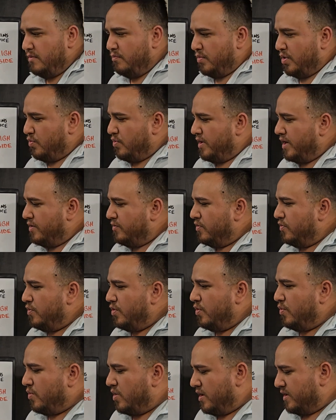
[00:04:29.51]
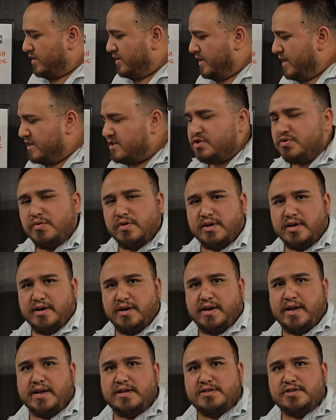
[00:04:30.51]
But whenever we walk next to a
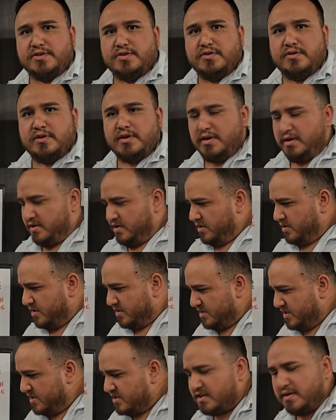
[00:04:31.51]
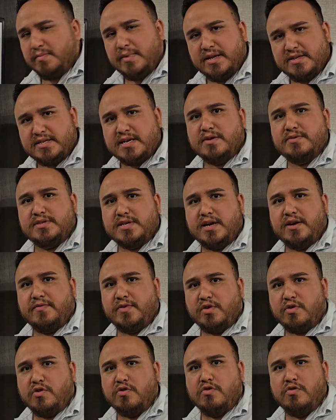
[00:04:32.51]
condenser, the system that's outside of
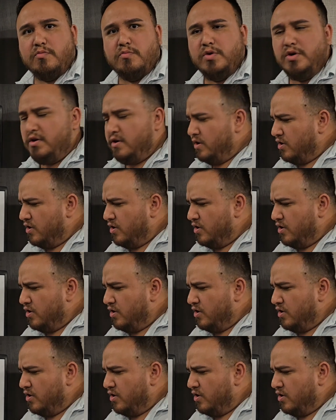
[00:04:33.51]
your home,